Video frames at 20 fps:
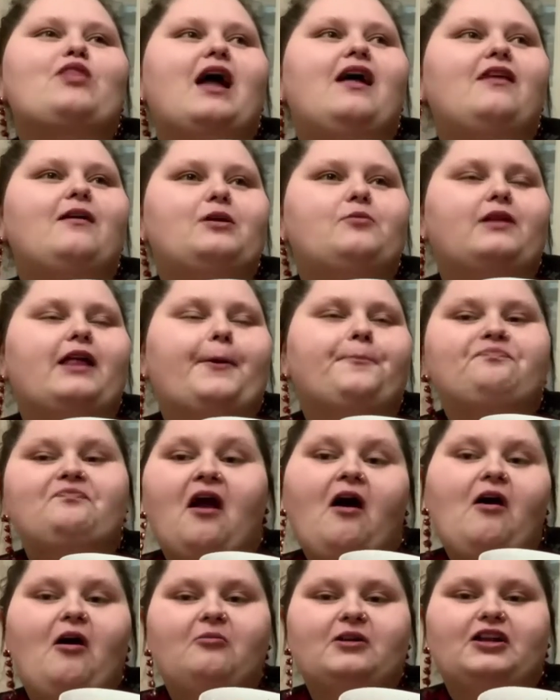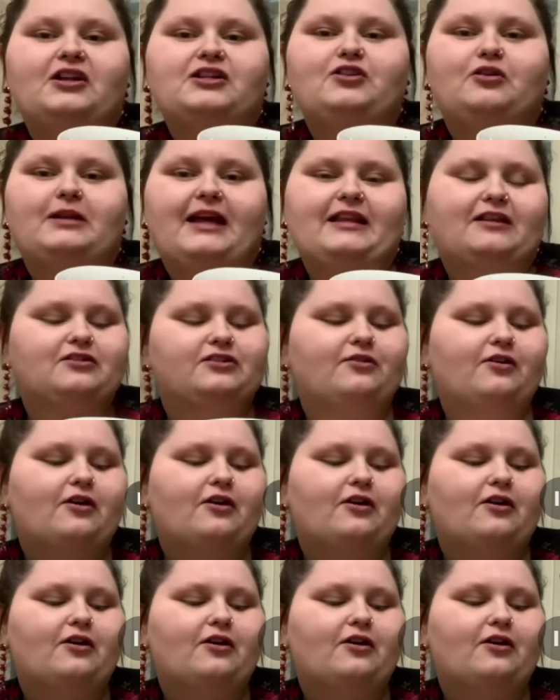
And then people are like, oh my god, that's so bland. That looks so gross.